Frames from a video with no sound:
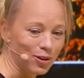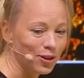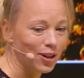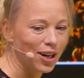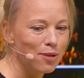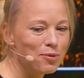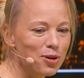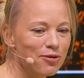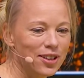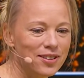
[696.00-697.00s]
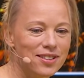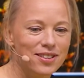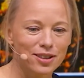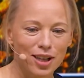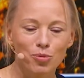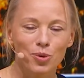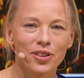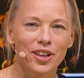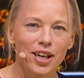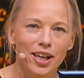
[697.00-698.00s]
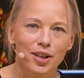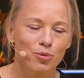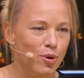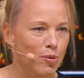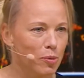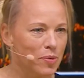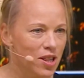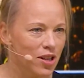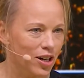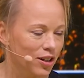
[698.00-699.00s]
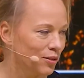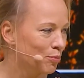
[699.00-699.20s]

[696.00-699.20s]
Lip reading: or I'm convinced, that one day we will be there,